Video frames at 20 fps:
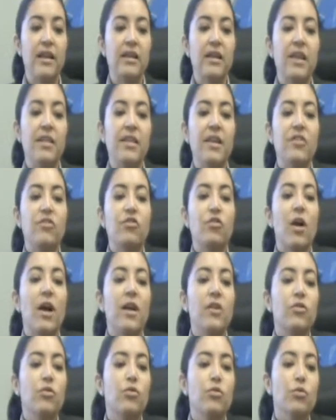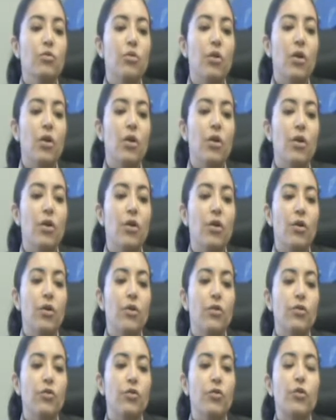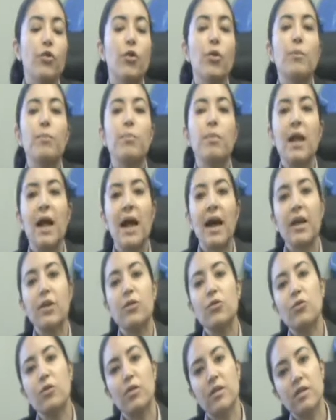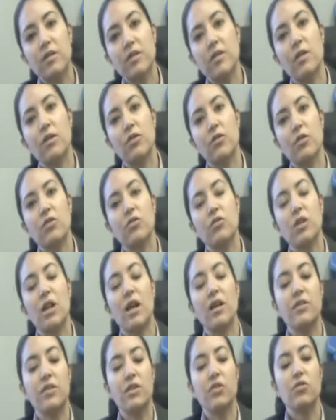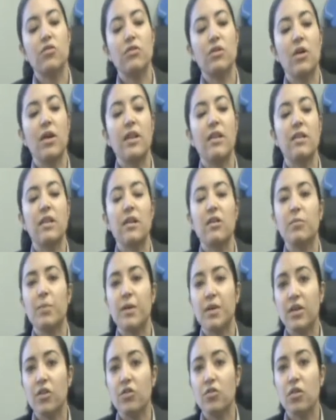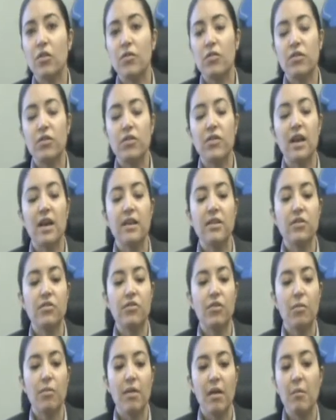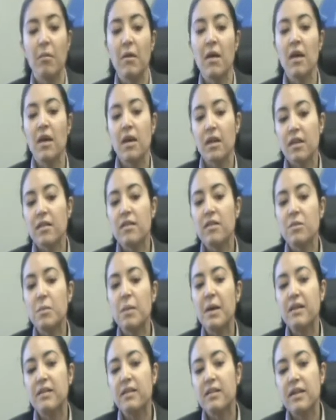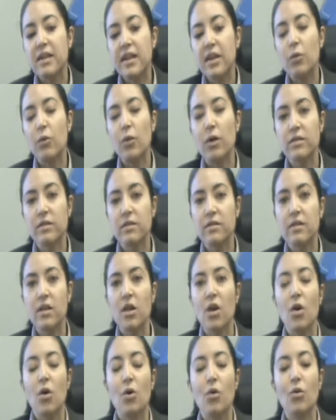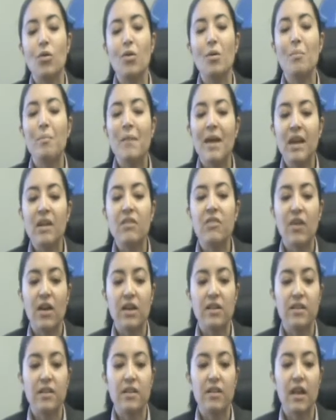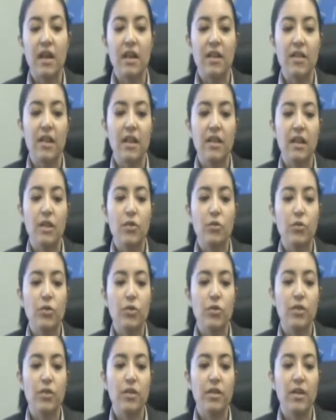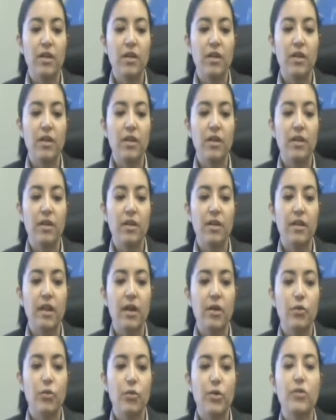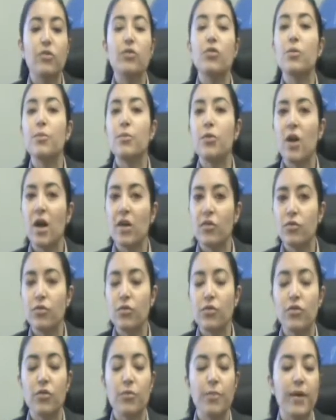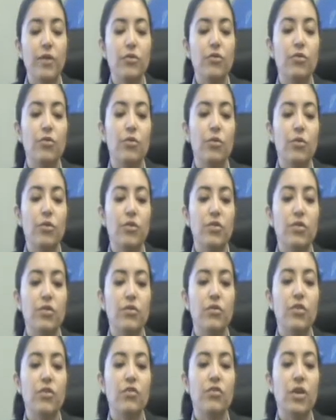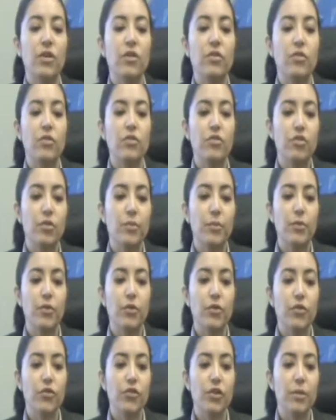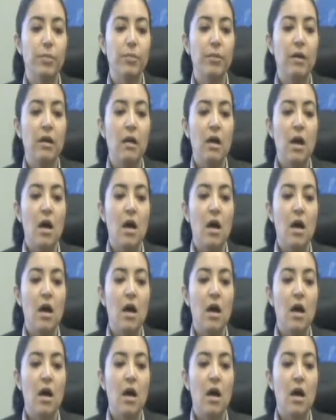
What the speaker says: And they try to comply to this socialization and the expectation of the society from them. This is basically what's the main finding that we could that could summarize with respect to research on gender entrepreneurship.